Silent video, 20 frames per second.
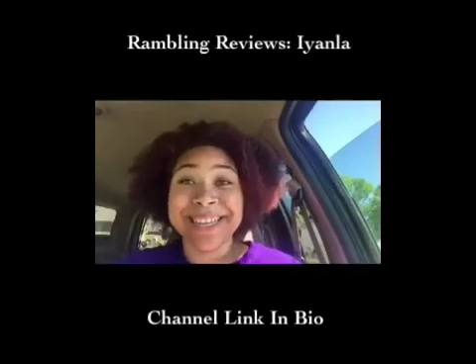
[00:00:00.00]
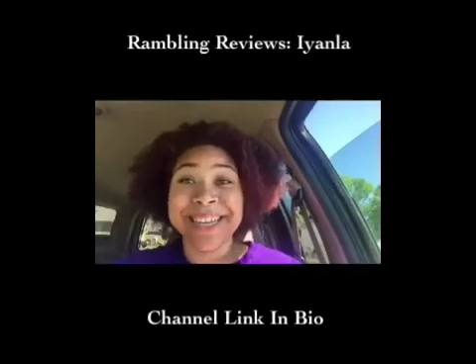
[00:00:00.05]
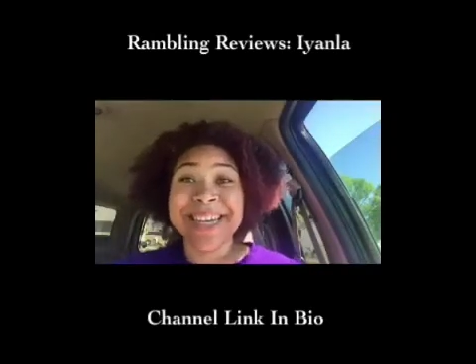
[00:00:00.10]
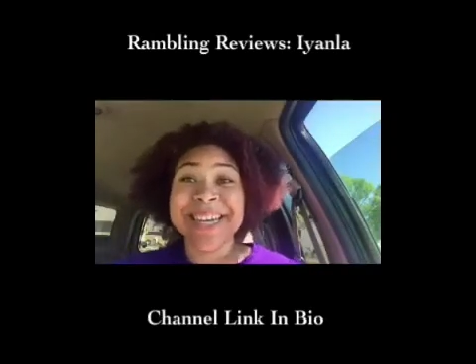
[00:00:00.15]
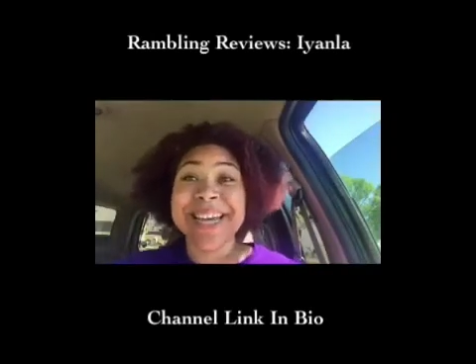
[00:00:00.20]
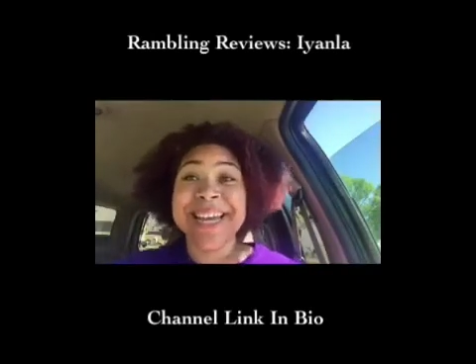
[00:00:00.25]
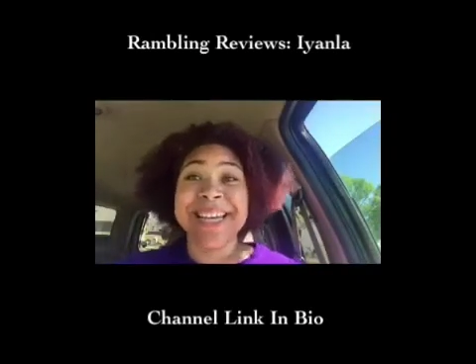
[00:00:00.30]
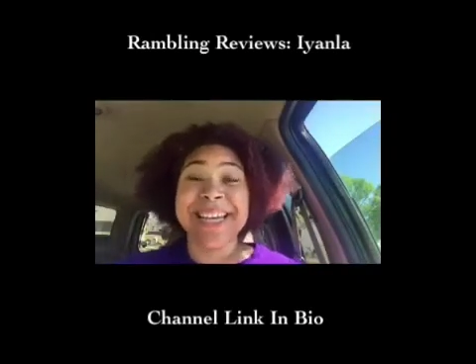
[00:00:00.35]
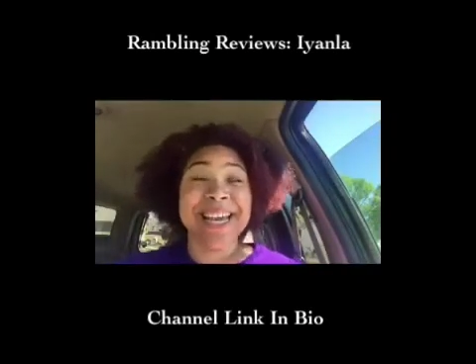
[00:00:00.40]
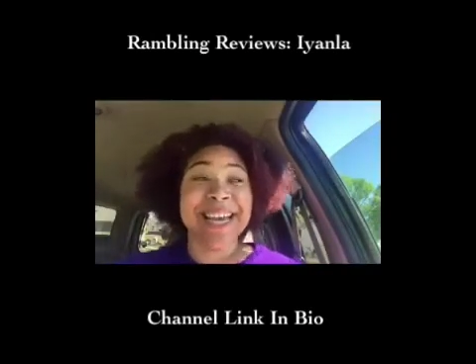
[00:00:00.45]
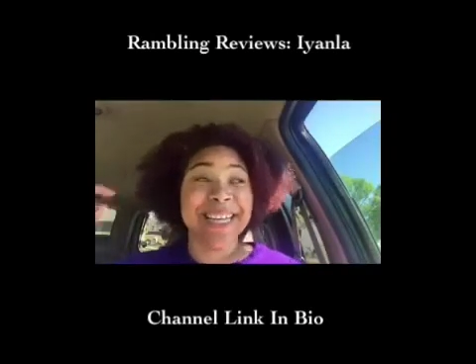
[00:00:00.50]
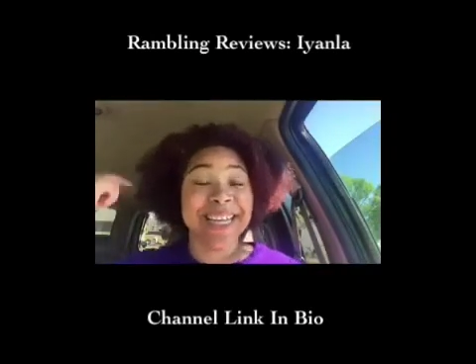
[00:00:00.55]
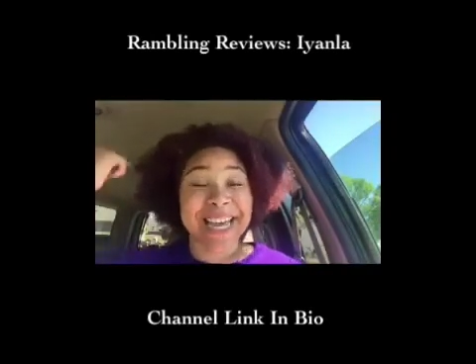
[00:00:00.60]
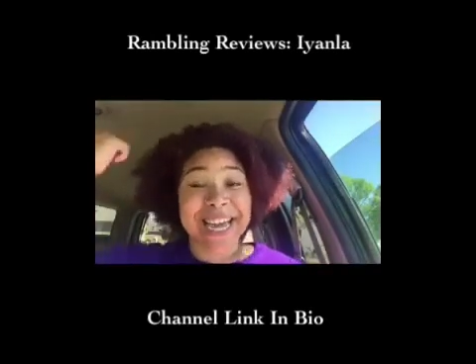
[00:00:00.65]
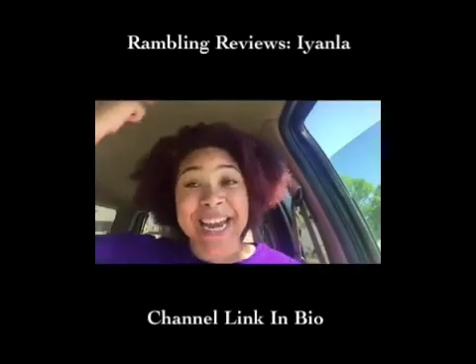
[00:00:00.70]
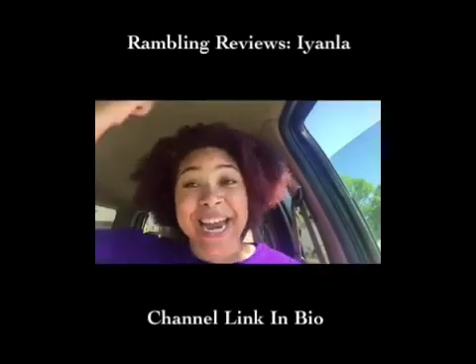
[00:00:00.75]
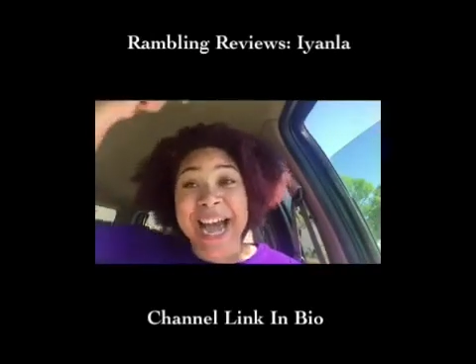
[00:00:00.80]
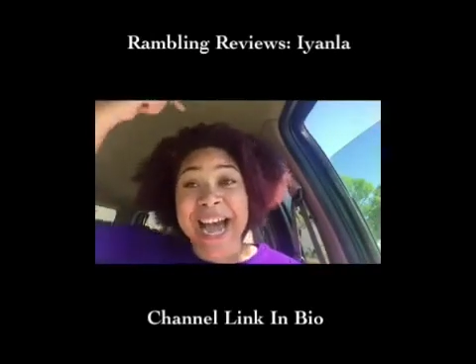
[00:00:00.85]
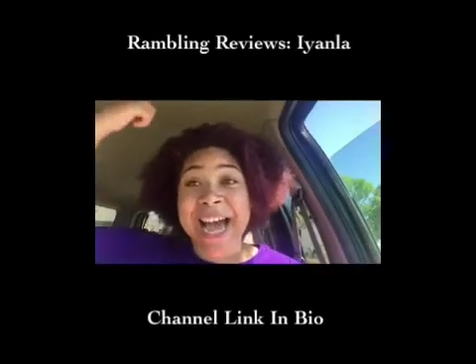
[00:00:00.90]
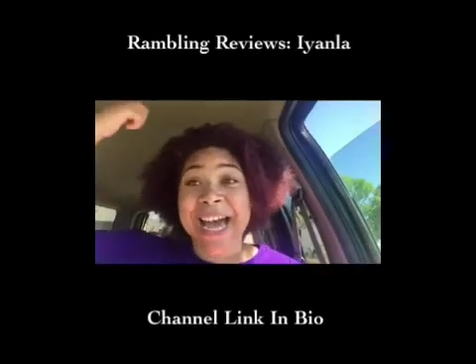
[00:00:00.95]
Iyanla got an
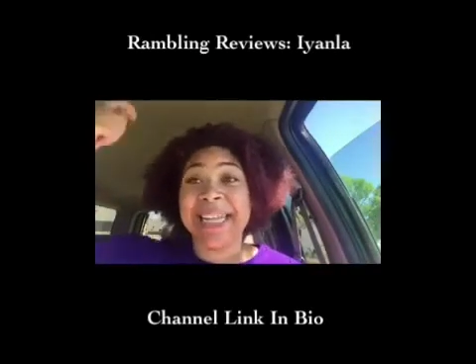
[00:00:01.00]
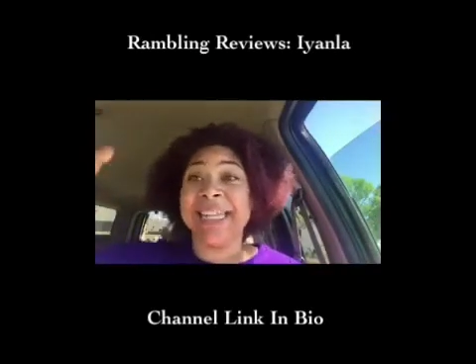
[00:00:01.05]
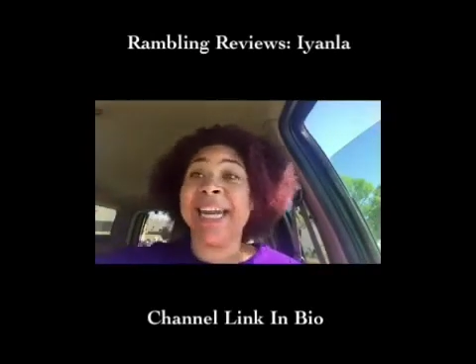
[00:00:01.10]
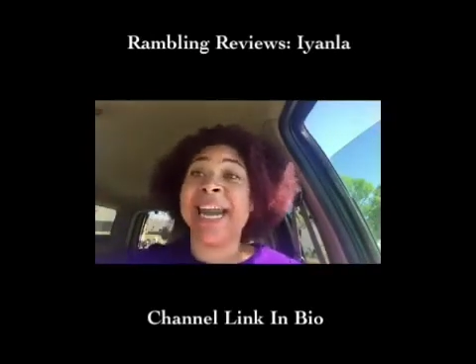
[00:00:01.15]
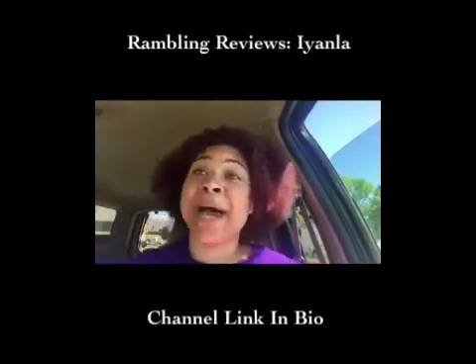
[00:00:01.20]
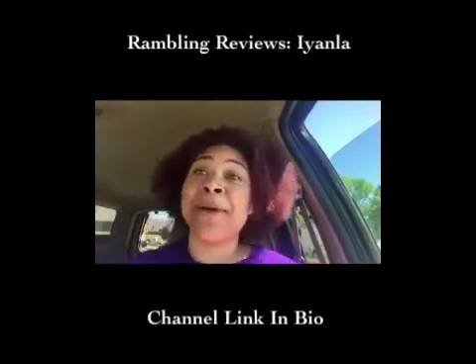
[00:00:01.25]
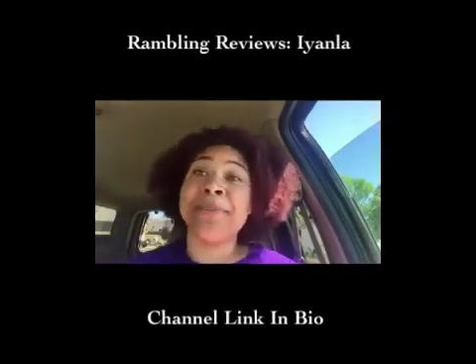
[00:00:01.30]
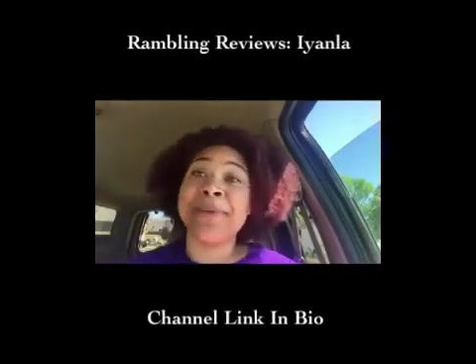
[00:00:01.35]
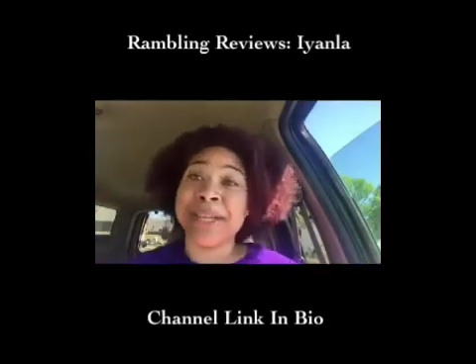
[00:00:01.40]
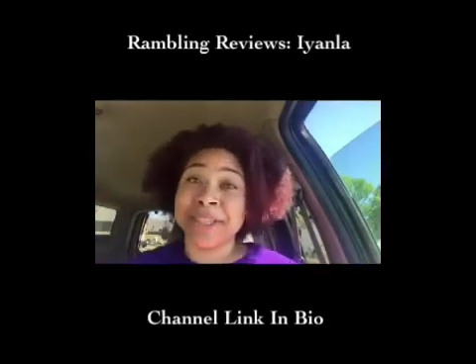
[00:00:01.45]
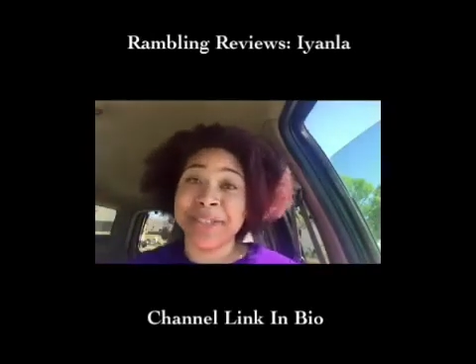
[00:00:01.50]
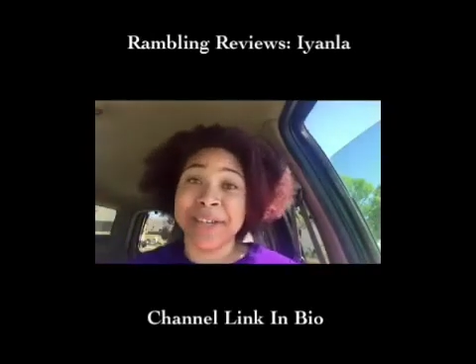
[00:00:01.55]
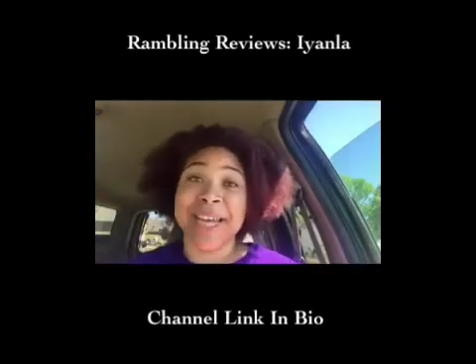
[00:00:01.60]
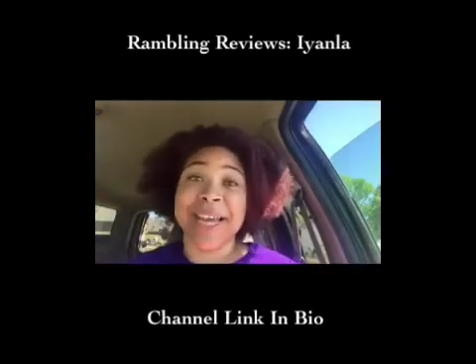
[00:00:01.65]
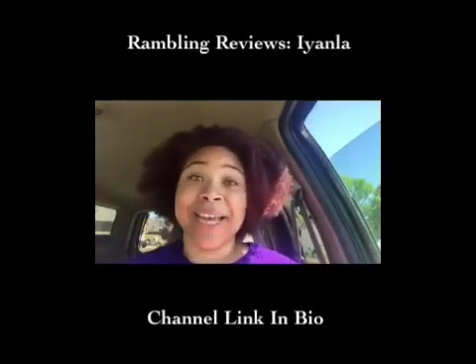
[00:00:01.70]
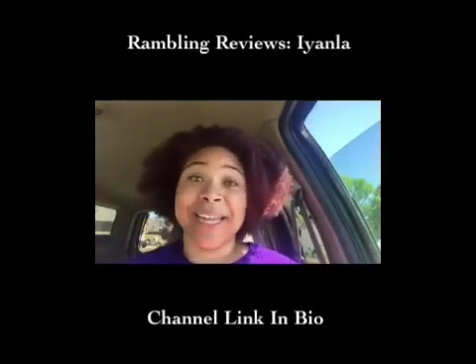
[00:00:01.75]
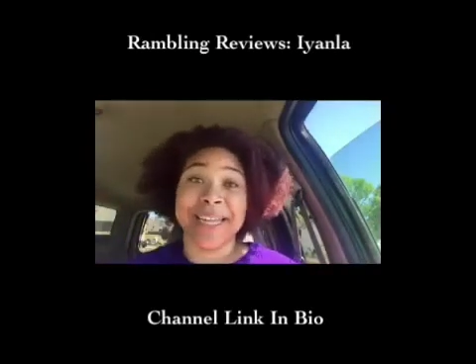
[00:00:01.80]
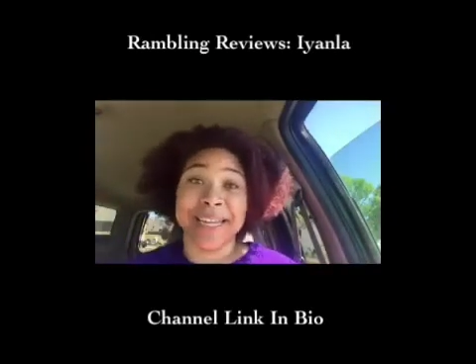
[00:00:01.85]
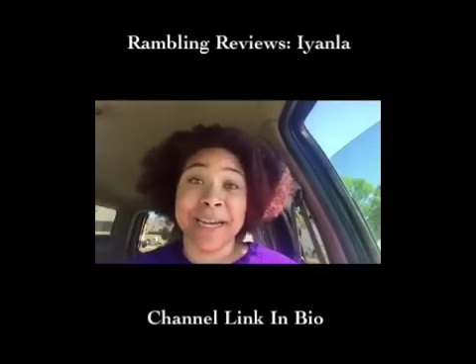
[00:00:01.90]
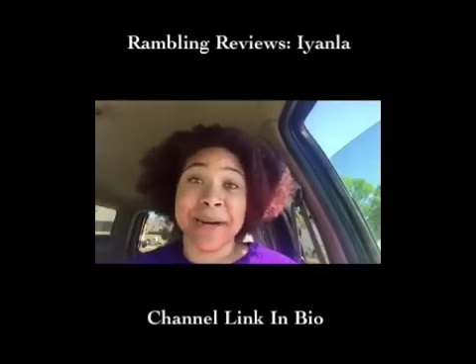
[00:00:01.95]
island. I bet you that
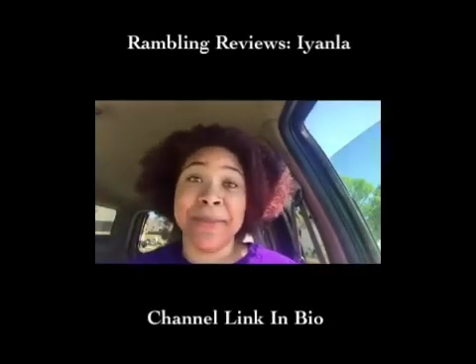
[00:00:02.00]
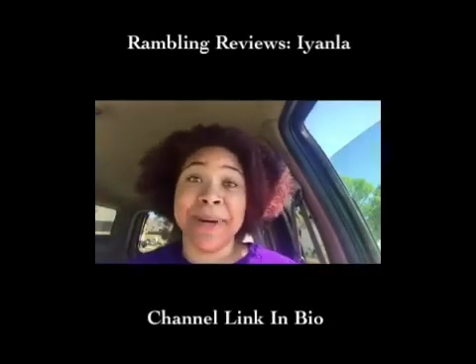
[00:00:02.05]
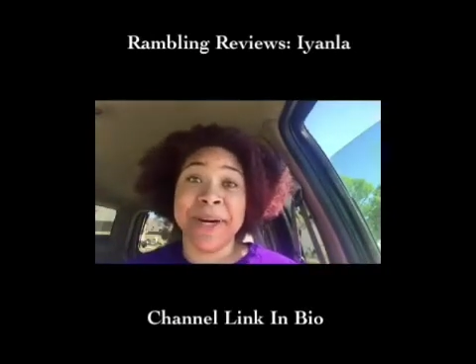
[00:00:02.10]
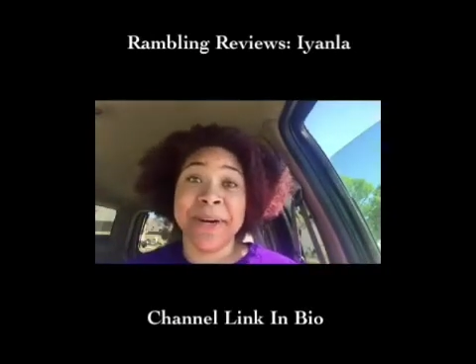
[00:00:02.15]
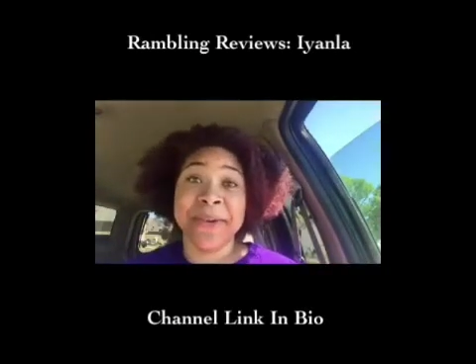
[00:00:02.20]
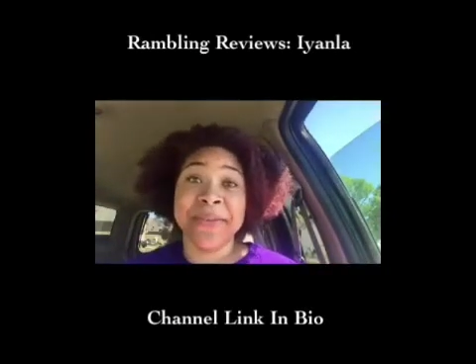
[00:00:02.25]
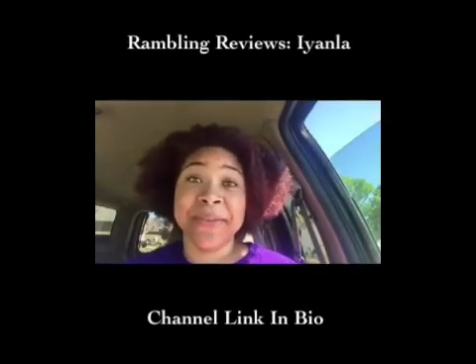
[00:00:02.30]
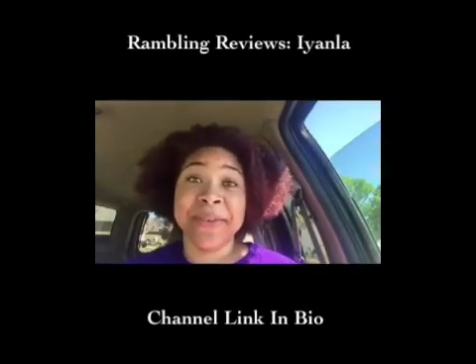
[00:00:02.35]
island come off.